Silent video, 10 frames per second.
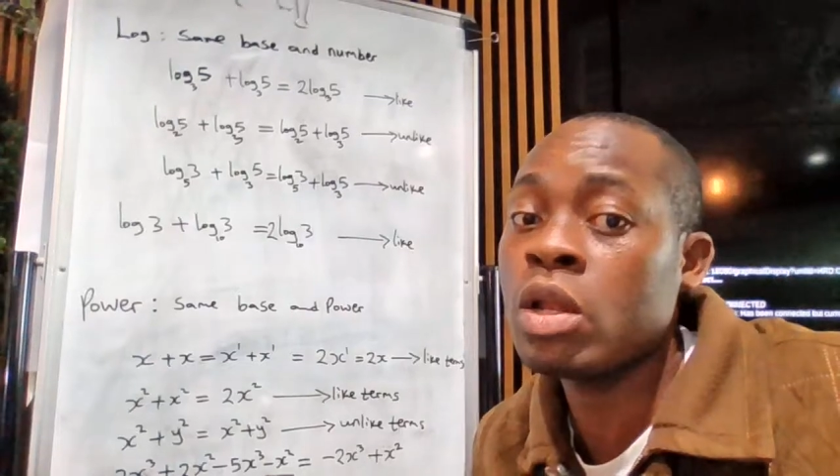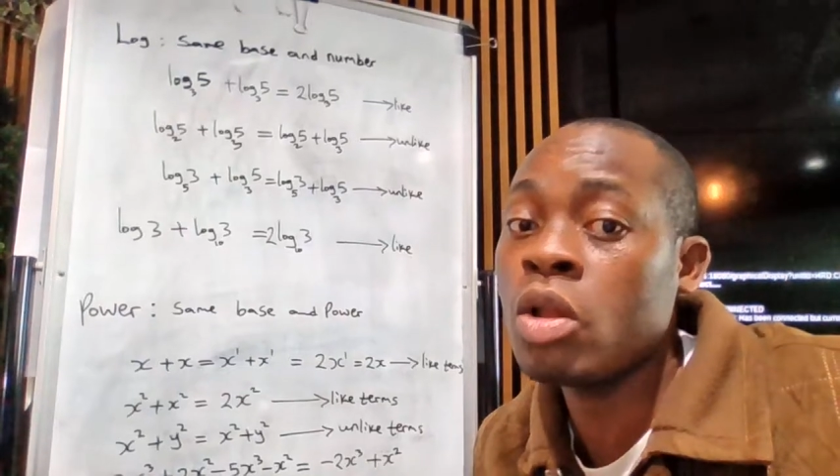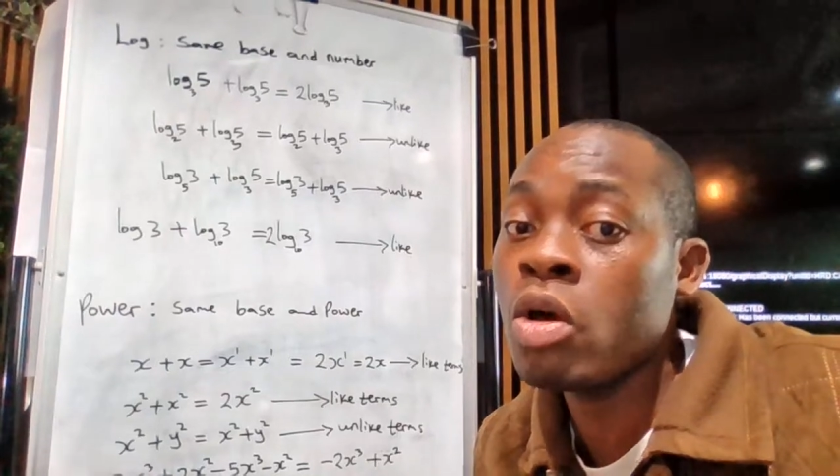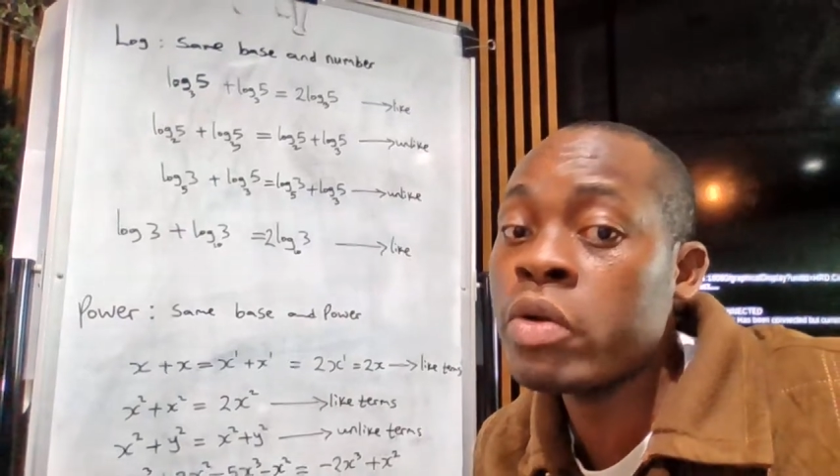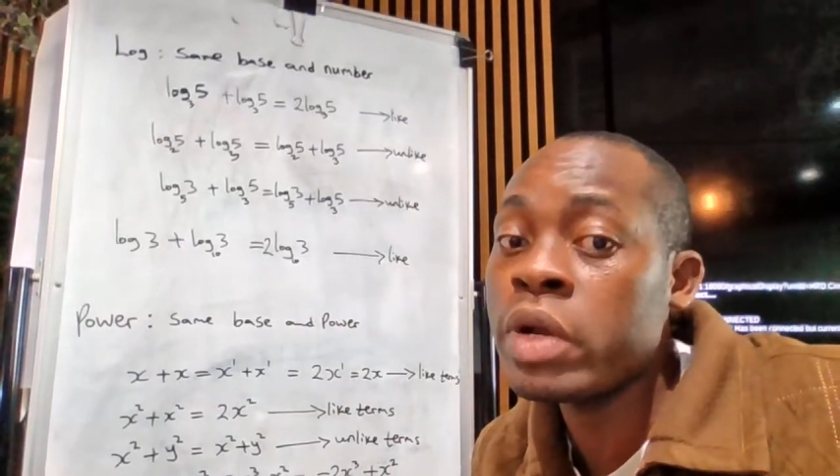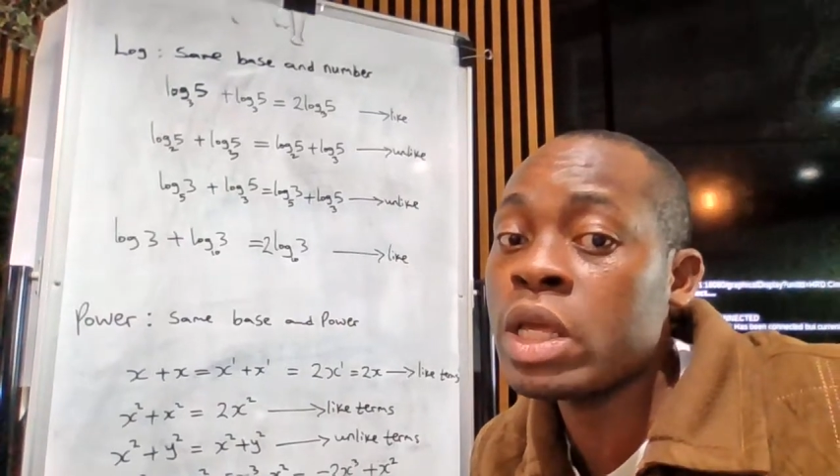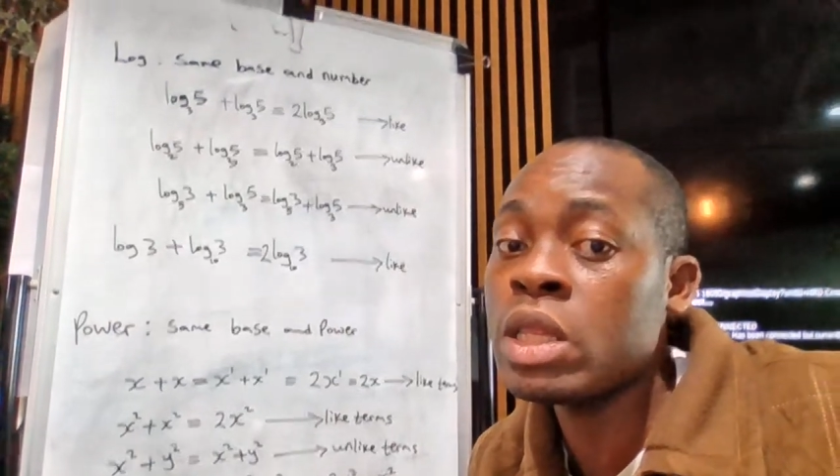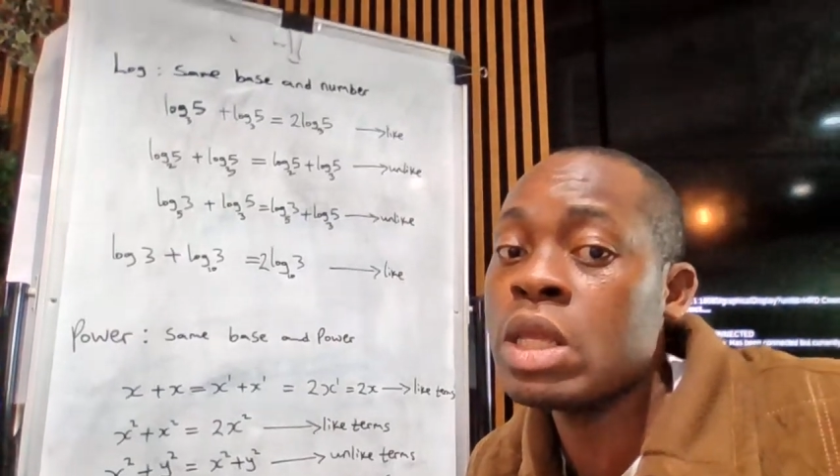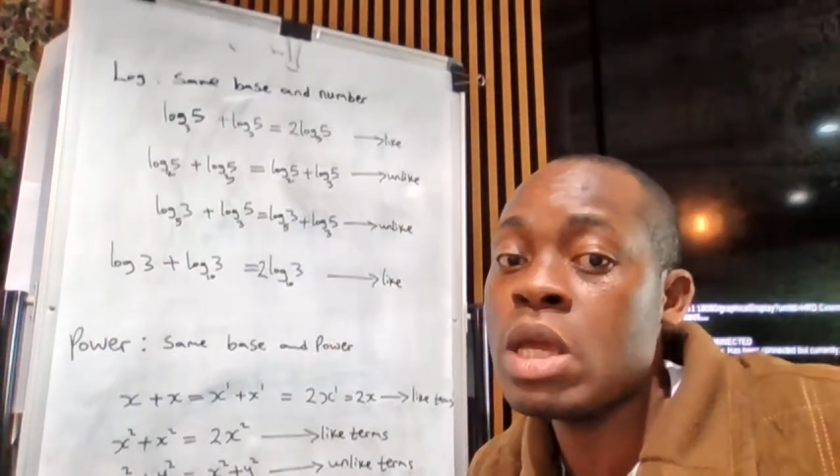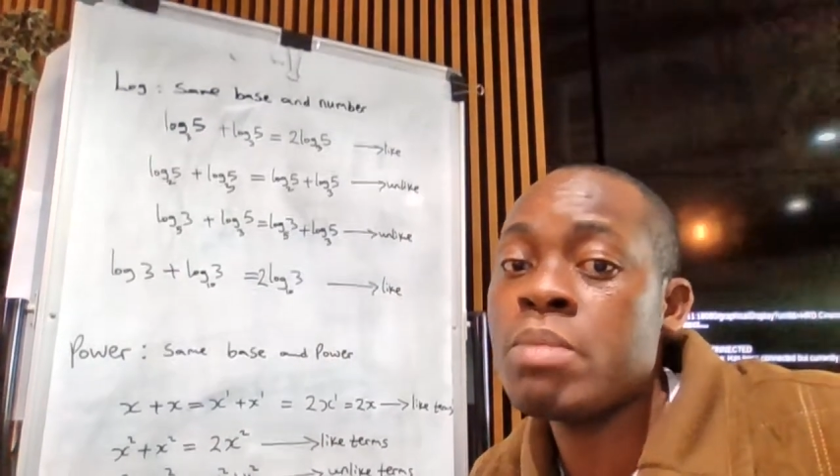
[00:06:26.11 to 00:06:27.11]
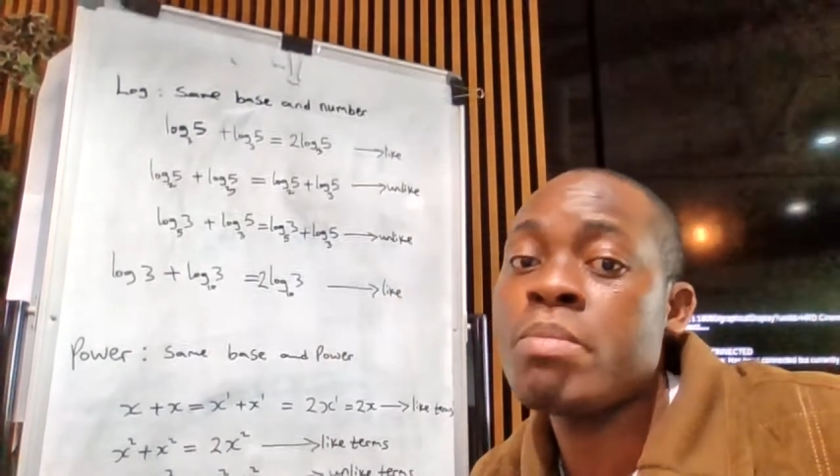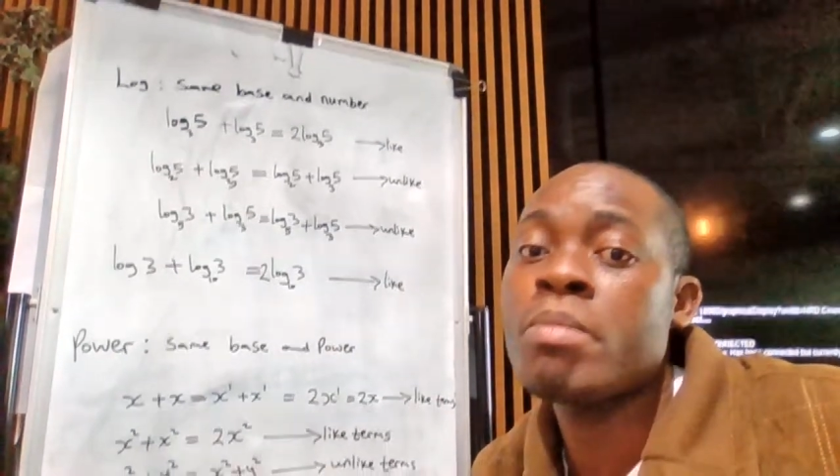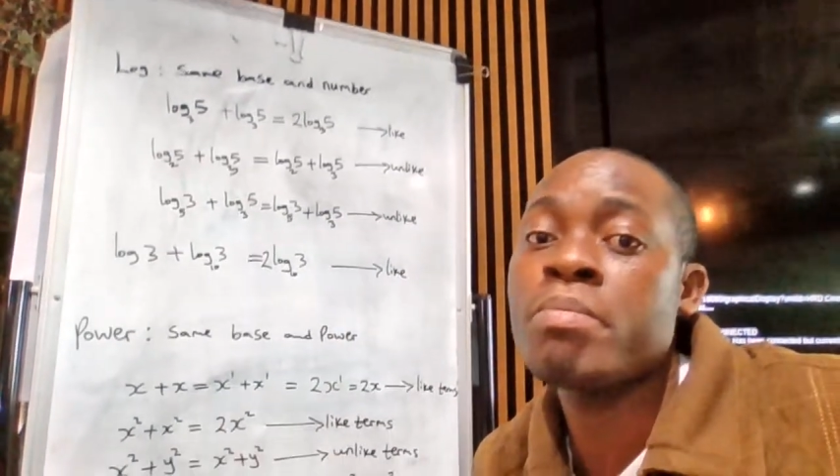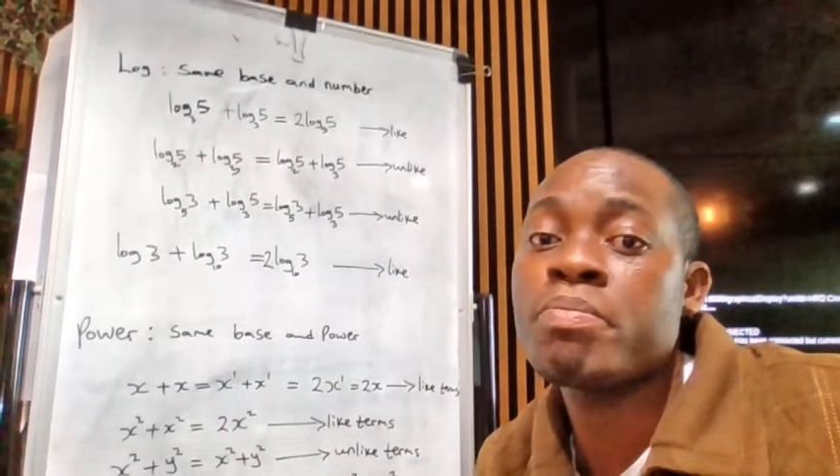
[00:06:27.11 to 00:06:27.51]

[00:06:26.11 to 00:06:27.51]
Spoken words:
logarithm